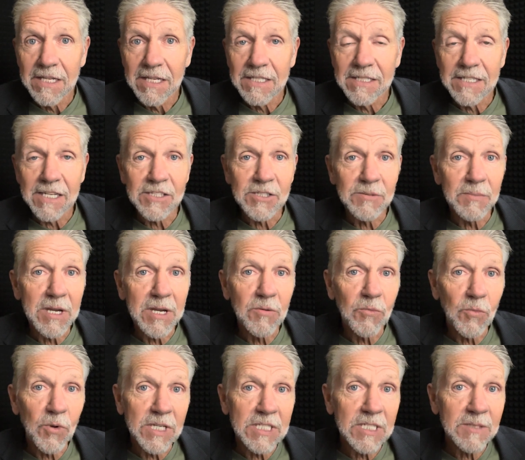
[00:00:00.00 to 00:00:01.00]
Doesn't mean
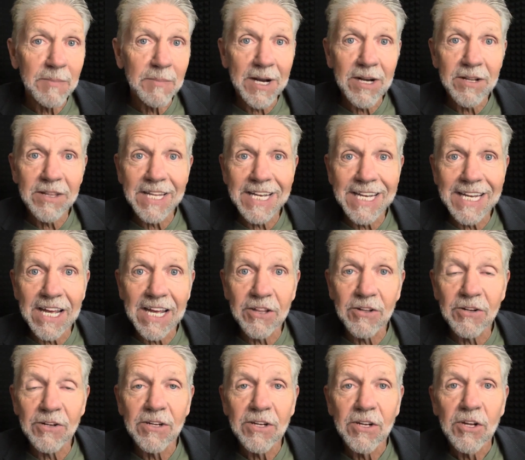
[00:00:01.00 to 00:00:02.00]
one's better than the
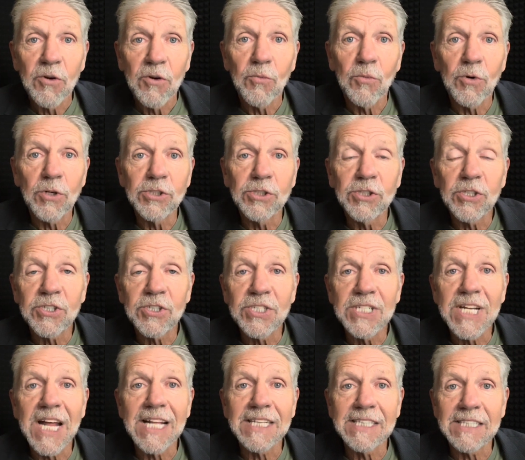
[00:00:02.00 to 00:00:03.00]
other. We're just
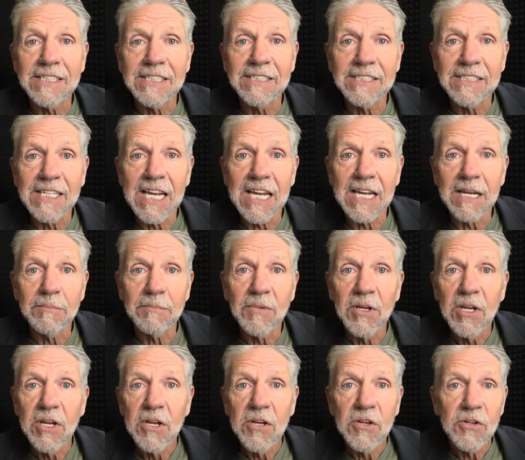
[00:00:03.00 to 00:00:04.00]
not the same.
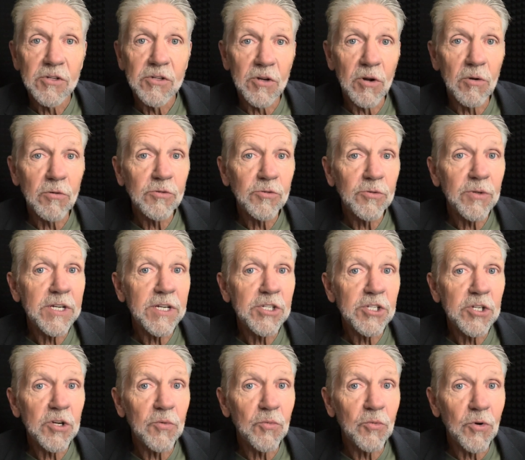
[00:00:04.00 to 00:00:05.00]
So don't treat
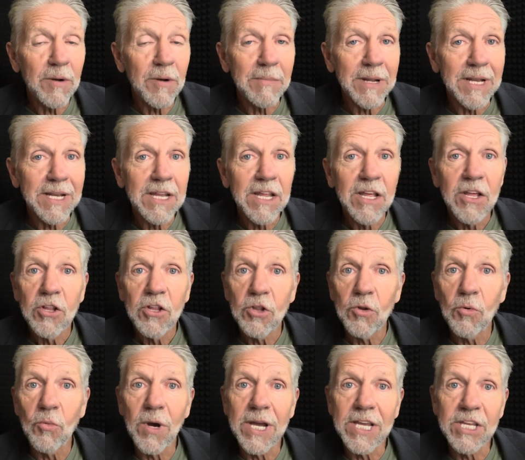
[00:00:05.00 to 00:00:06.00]
your woman
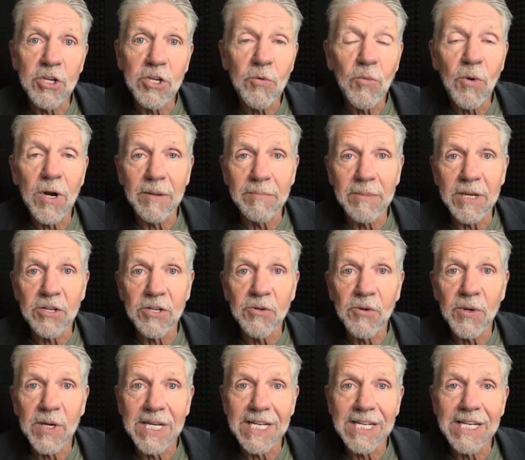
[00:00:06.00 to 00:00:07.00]
the way you want to be
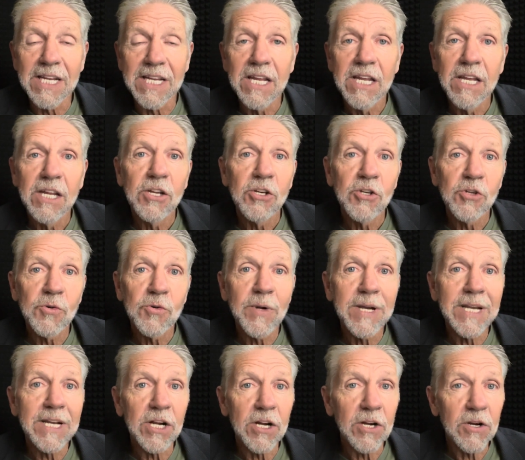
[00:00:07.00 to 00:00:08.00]
treated.
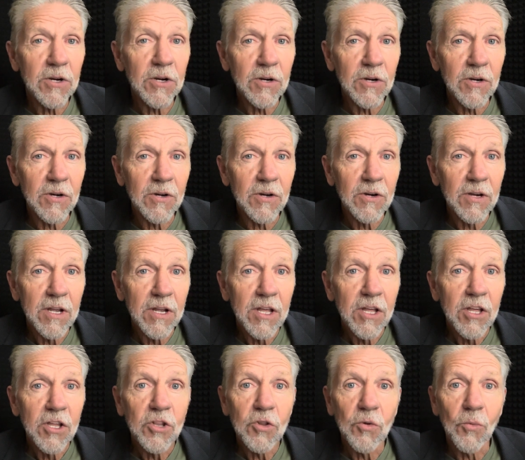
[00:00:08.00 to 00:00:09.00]
Treat her
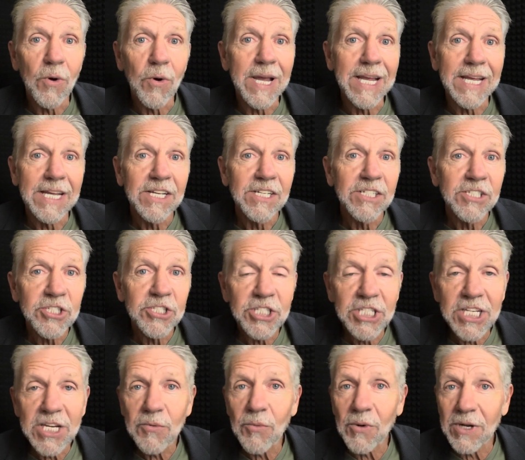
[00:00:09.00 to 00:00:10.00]
the way
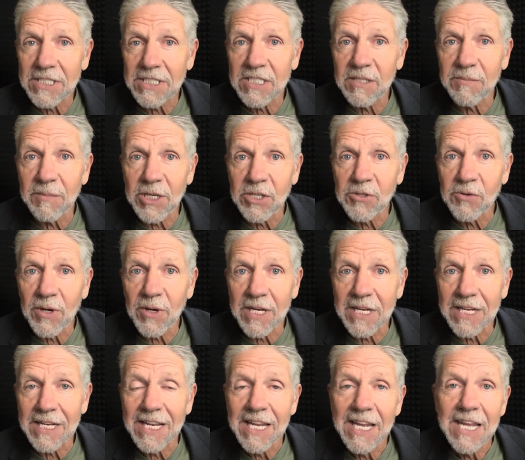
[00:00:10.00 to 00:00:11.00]
she wants to be
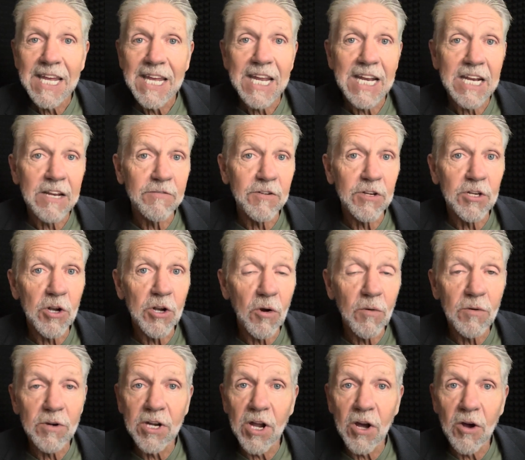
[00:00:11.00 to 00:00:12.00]
treated. And if you
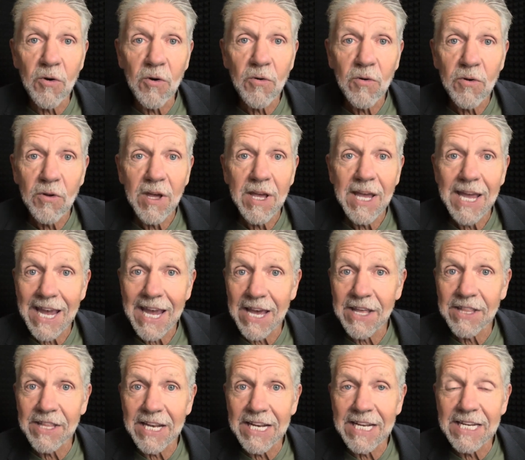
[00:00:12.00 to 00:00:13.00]
don't know how
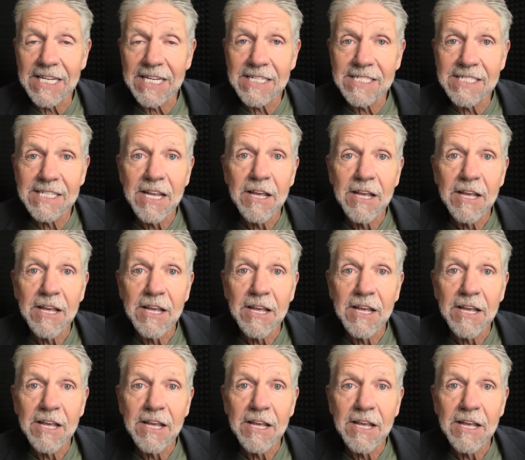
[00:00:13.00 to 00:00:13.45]
that is,